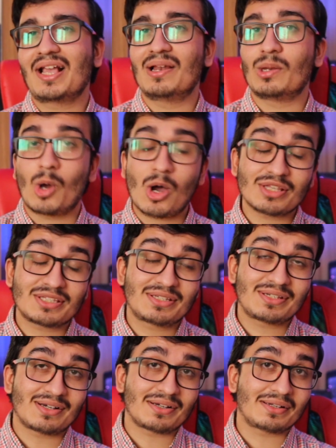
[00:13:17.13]

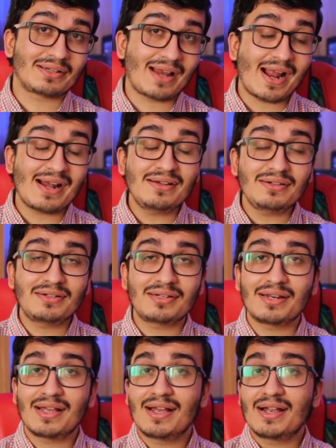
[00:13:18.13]
lost a
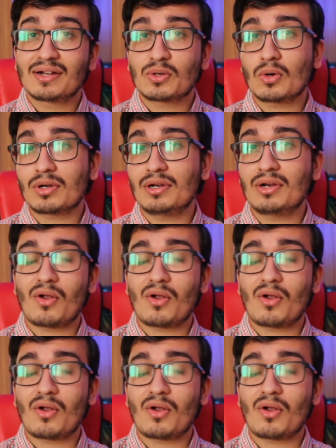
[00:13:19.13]
grand total